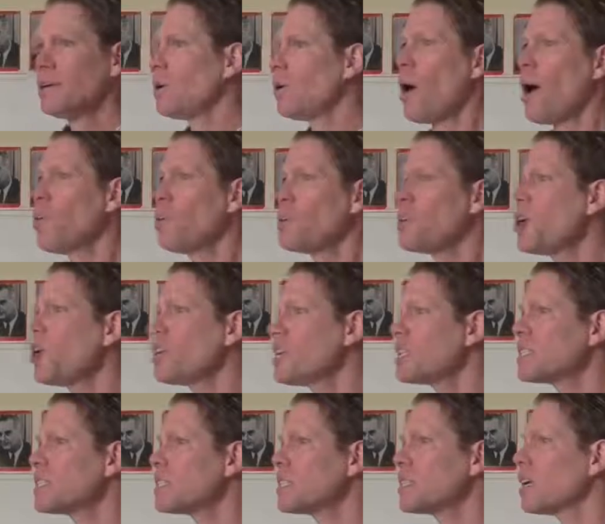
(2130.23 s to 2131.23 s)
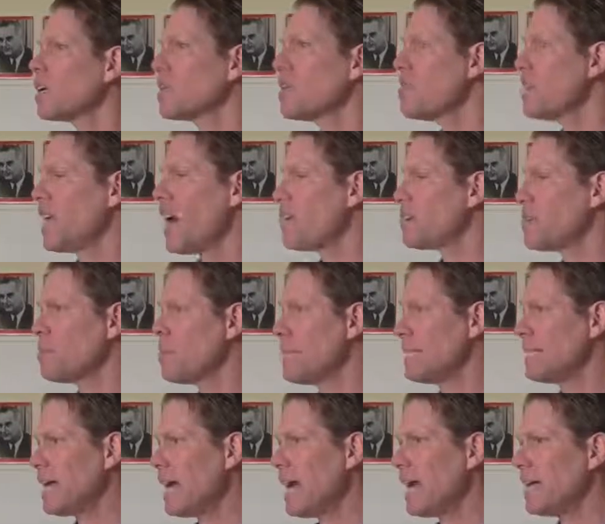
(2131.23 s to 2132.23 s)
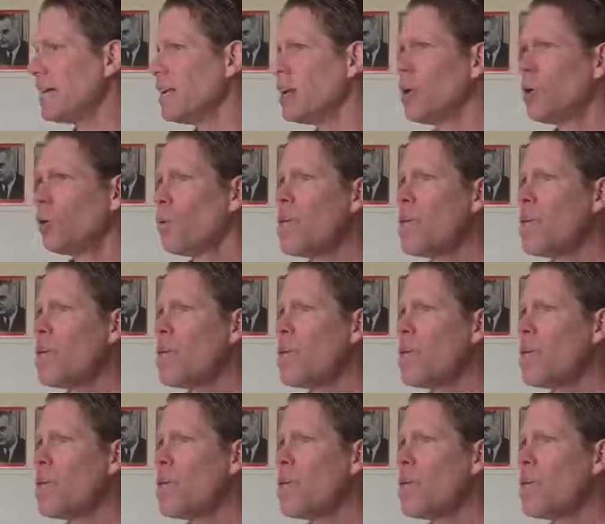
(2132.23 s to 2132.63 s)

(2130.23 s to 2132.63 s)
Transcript: Uh, we don't necessarily even have to mean dead.